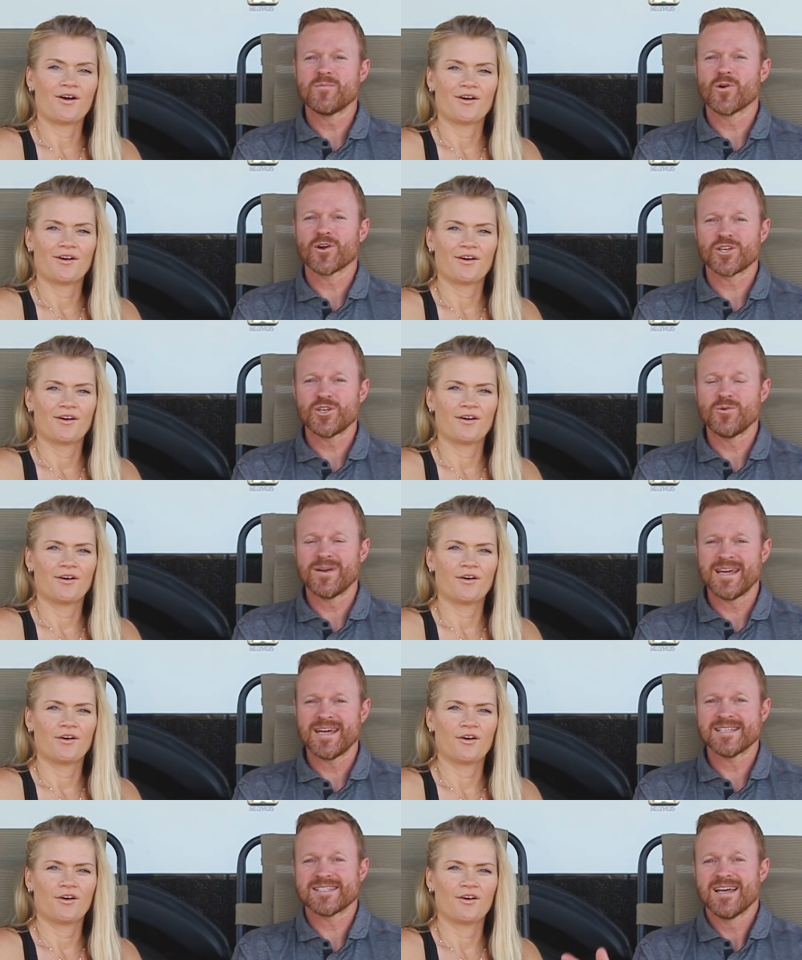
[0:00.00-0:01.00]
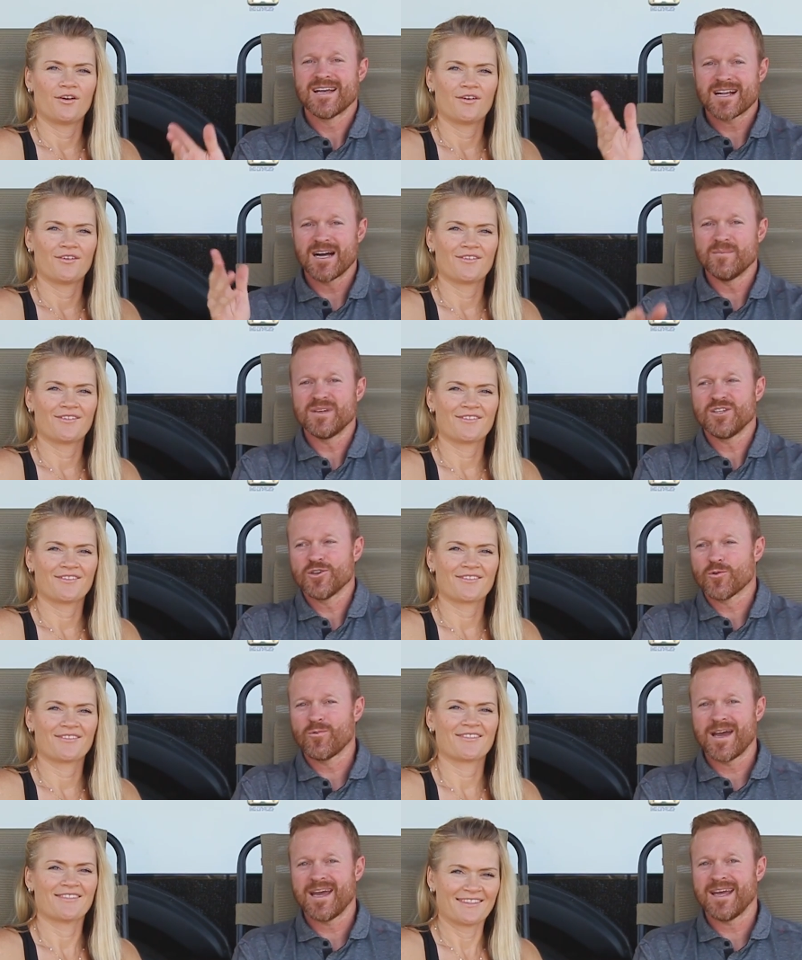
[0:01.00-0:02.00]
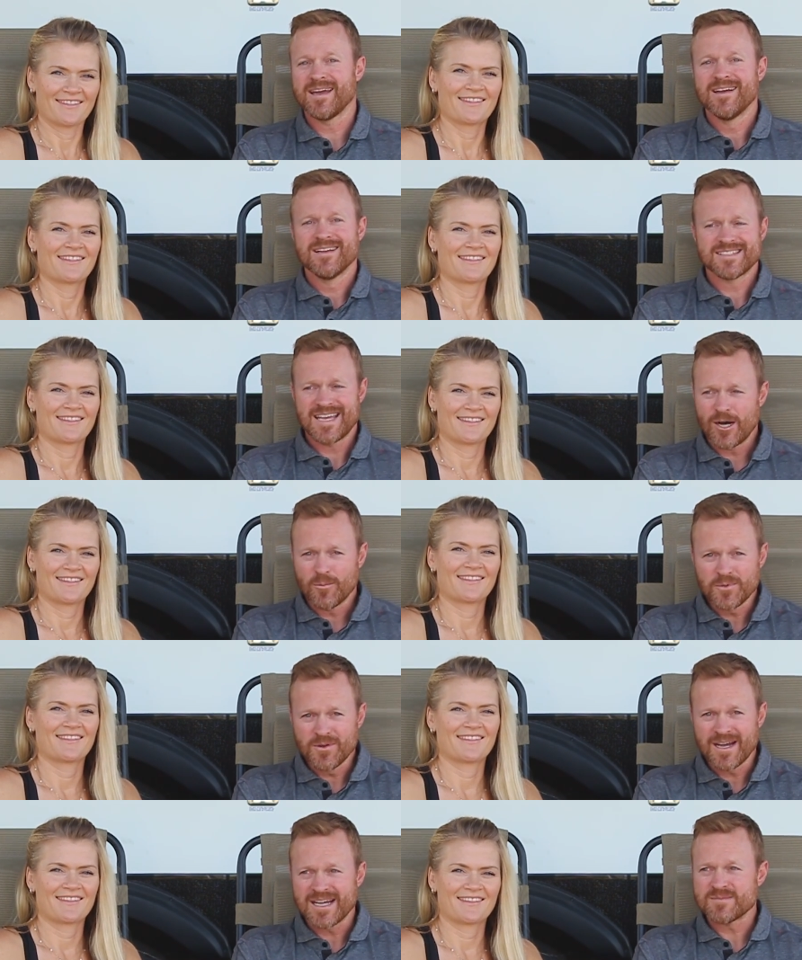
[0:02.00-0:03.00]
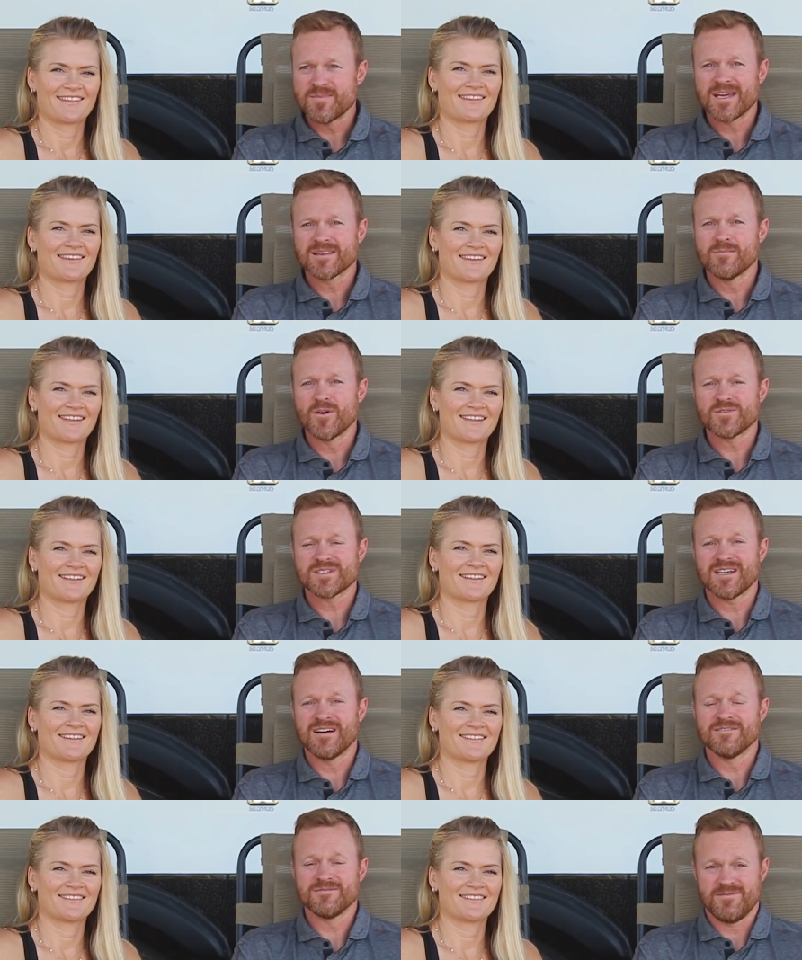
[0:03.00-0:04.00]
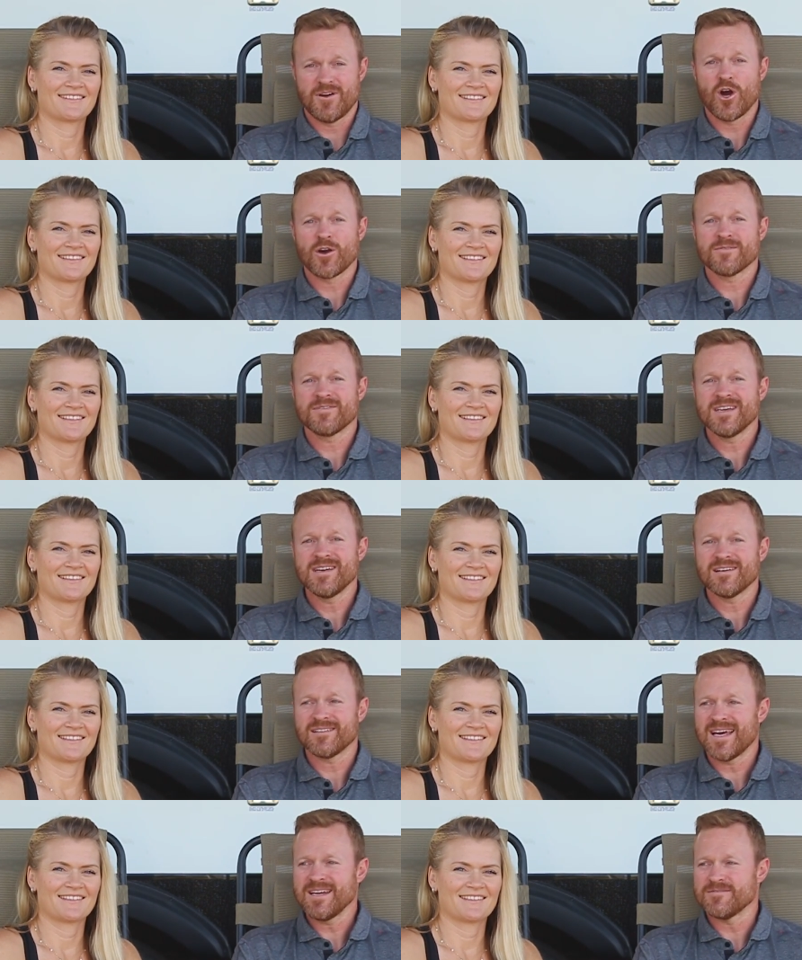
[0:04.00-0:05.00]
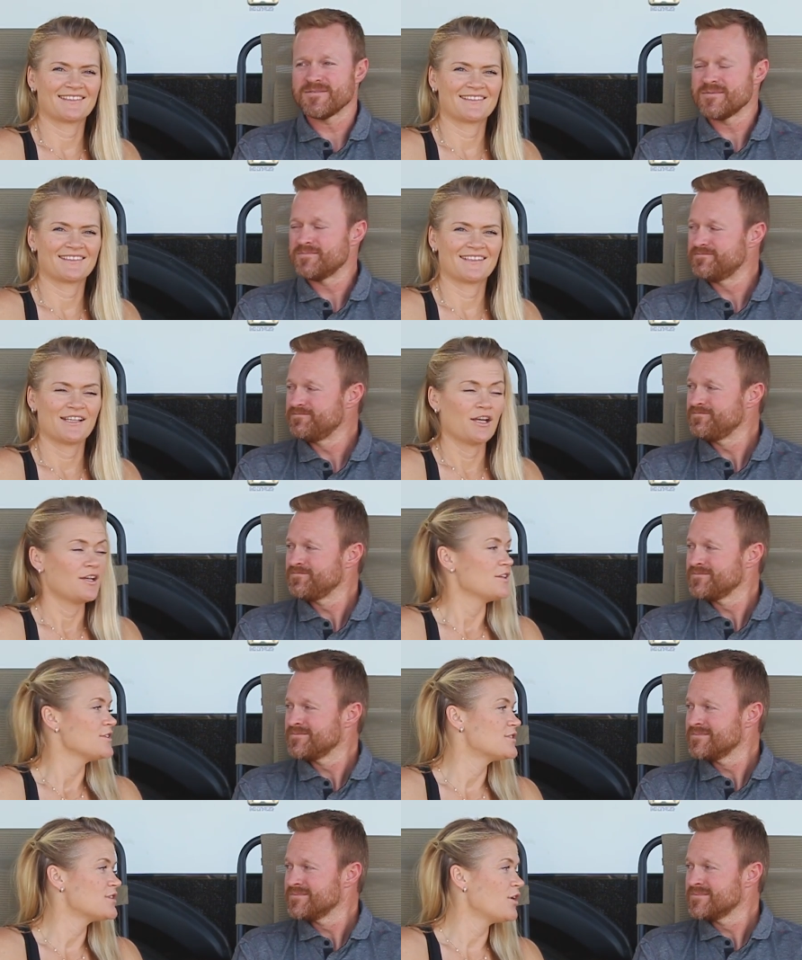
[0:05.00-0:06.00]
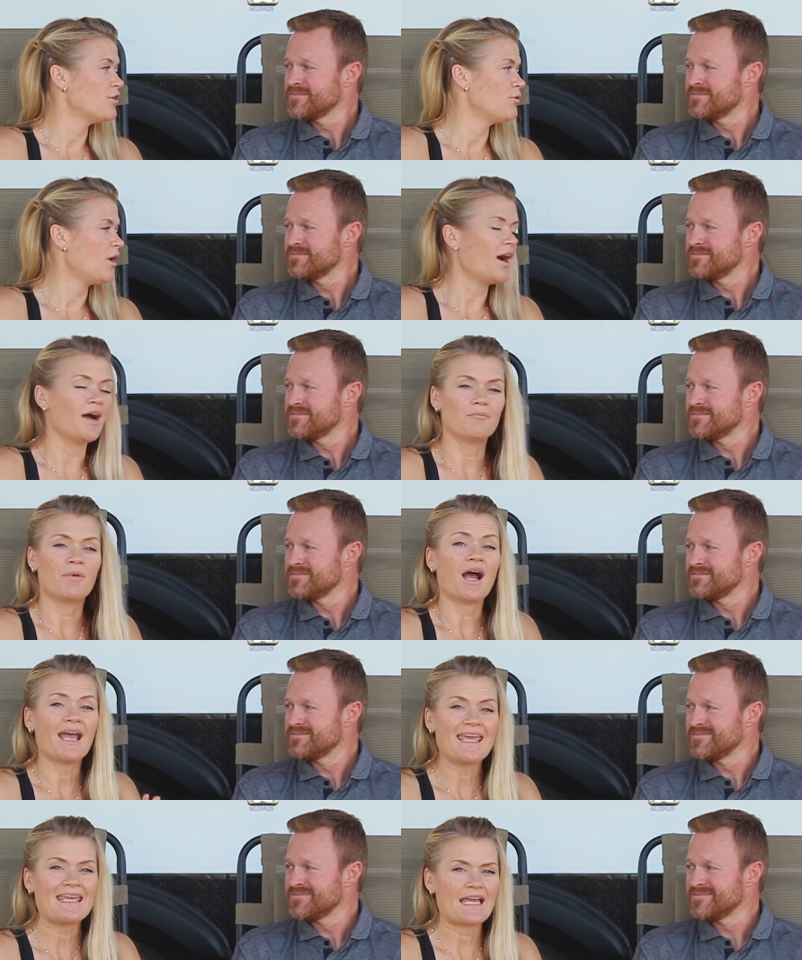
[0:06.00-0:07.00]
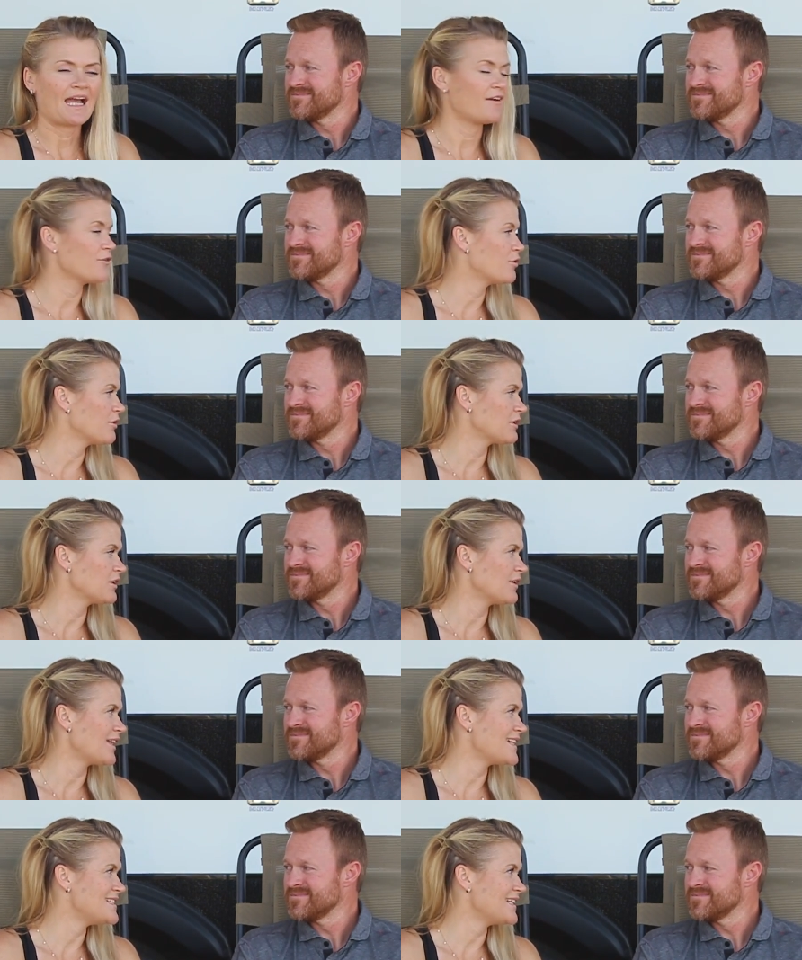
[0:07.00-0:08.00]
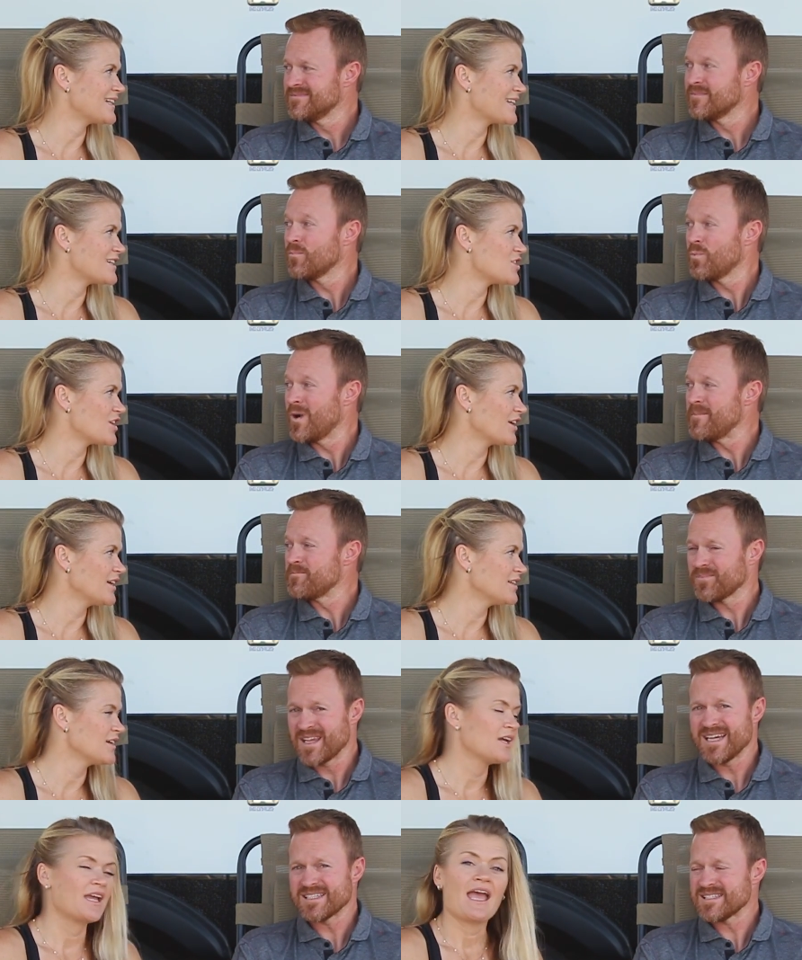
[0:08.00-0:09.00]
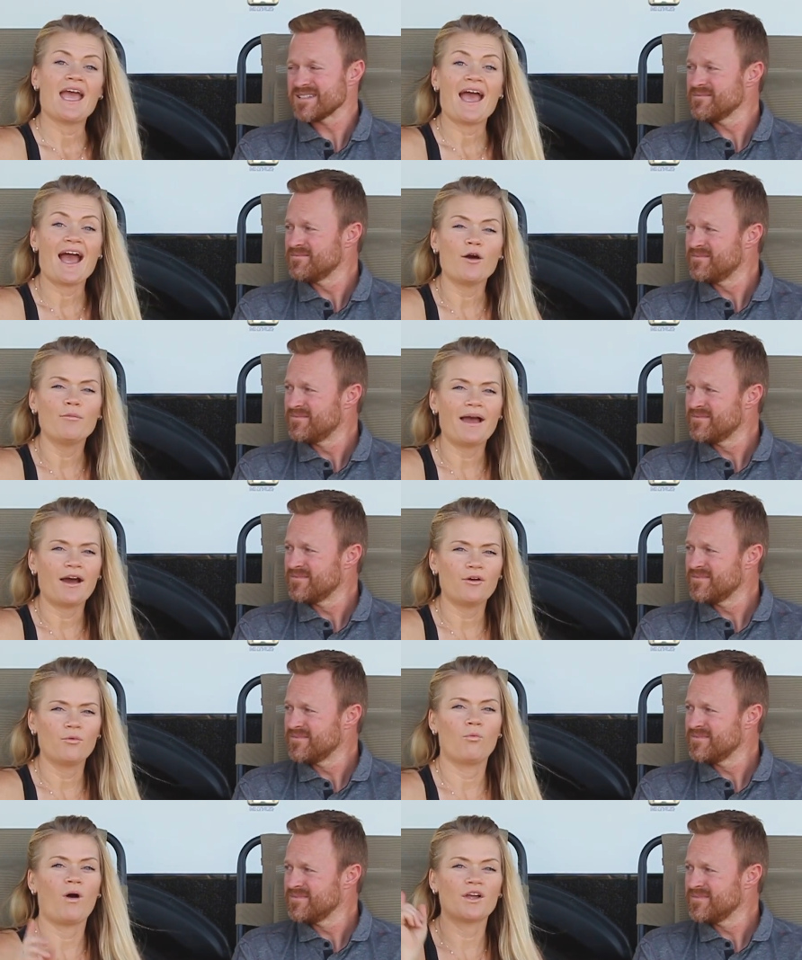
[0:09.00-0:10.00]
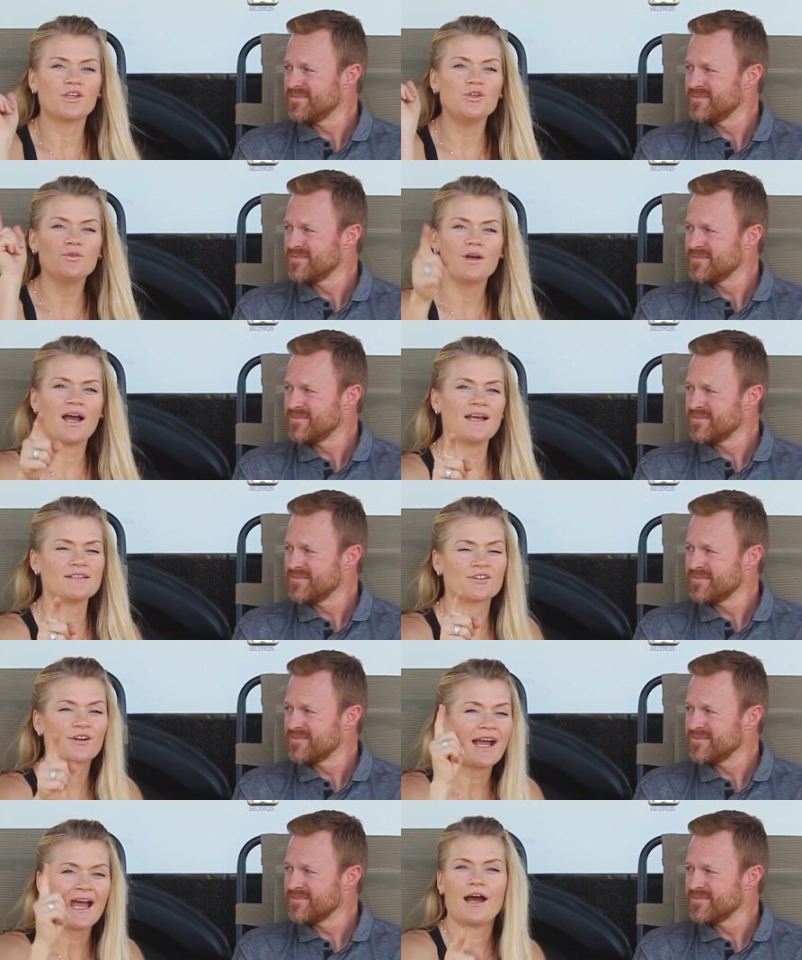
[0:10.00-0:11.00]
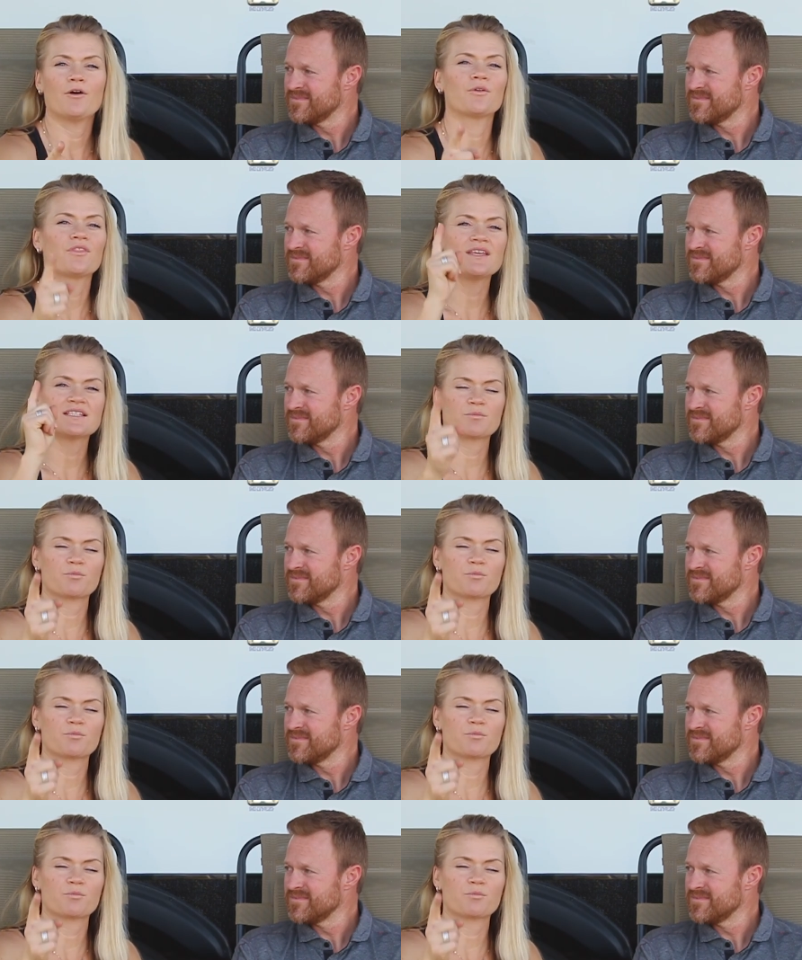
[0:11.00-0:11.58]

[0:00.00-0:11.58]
Speaker 1: more Q&As coming your way to help you guys make the most of RV life.
Speaker 2: So, hey, I have a quick little idea. Can I
Speaker 1: share it? Yes.
Speaker 2: How about while you guys are out this